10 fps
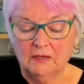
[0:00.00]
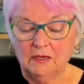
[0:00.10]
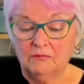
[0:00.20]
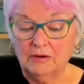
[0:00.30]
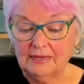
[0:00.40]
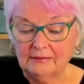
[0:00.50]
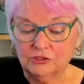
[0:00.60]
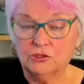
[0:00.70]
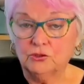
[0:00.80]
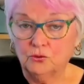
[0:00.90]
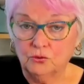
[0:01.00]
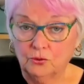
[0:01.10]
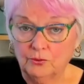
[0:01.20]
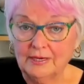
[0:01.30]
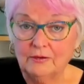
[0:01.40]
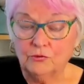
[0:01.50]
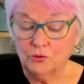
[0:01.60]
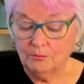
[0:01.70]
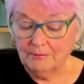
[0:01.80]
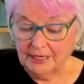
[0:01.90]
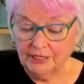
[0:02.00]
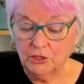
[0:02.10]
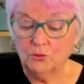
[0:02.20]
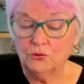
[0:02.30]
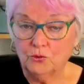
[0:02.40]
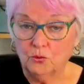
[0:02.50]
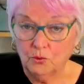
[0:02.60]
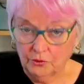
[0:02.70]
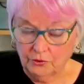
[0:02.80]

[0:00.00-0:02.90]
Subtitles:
around your career or your money or your